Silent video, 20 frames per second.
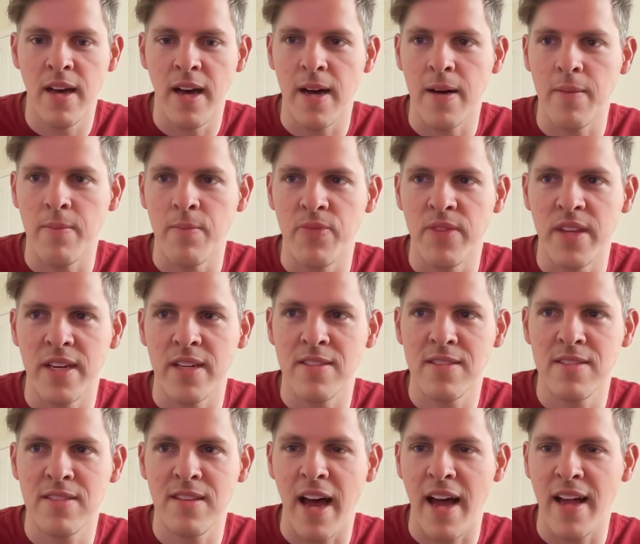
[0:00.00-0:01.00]
then
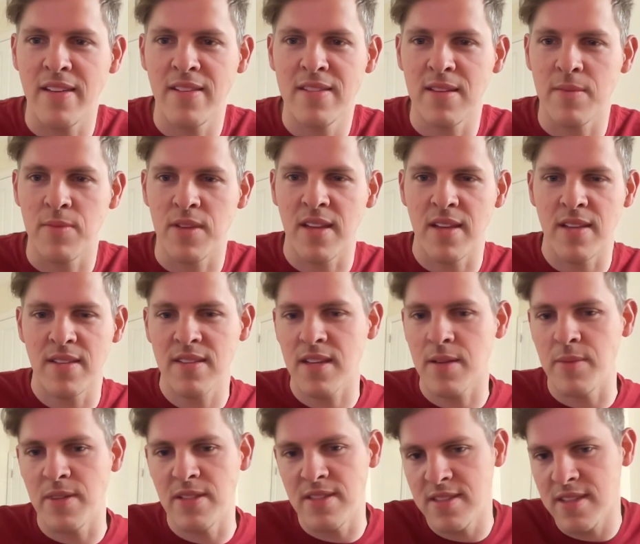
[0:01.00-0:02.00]
it's not something that's
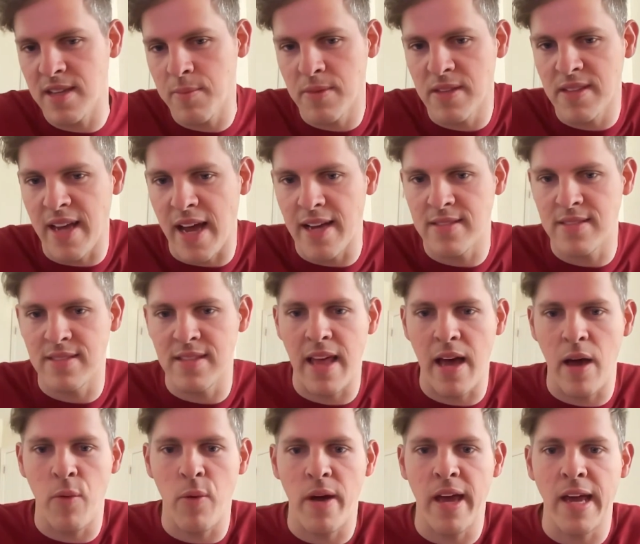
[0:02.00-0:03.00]
going to be stigmatized in
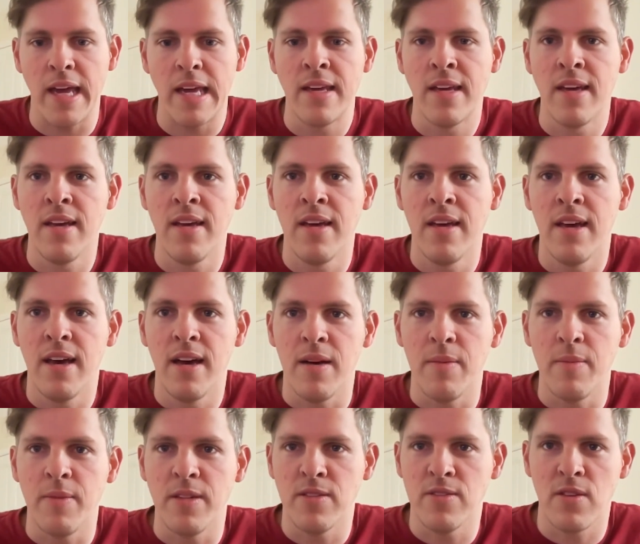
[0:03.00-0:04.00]
that way.
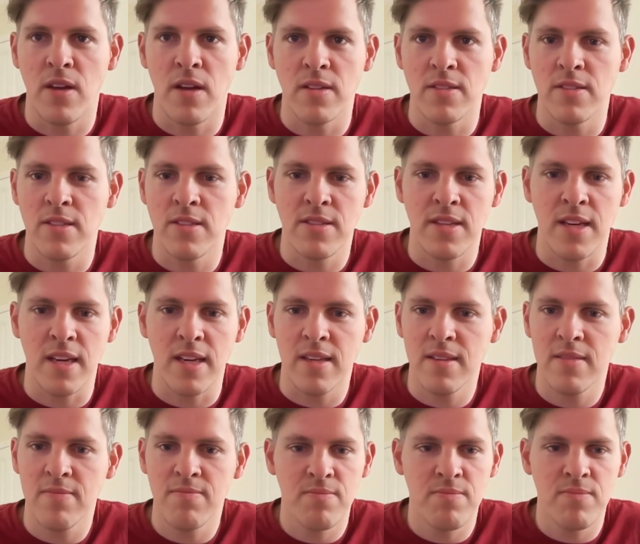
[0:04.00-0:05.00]
And as long as it's
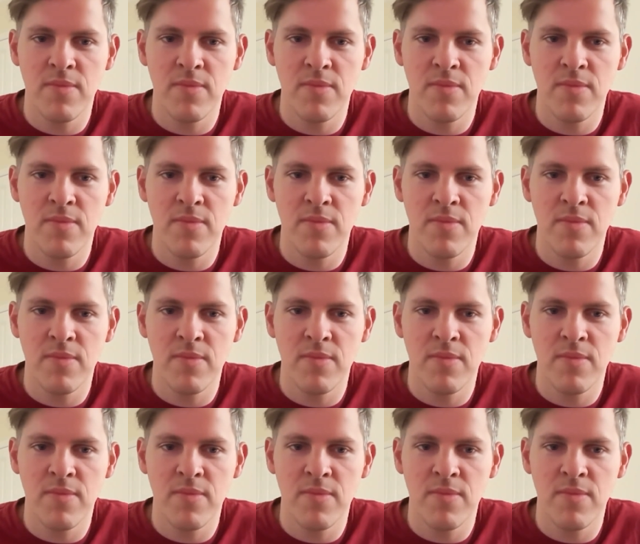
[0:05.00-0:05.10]
like